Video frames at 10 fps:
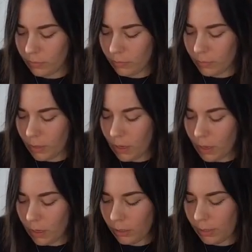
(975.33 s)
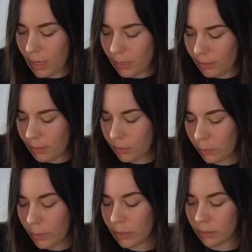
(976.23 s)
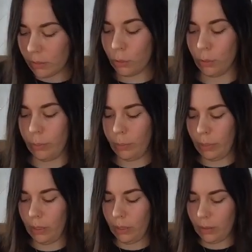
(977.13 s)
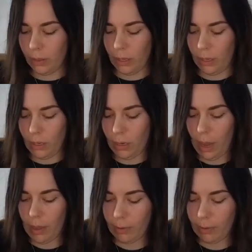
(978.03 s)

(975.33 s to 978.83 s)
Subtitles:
Oh yes, this whisk is so much better than a knife.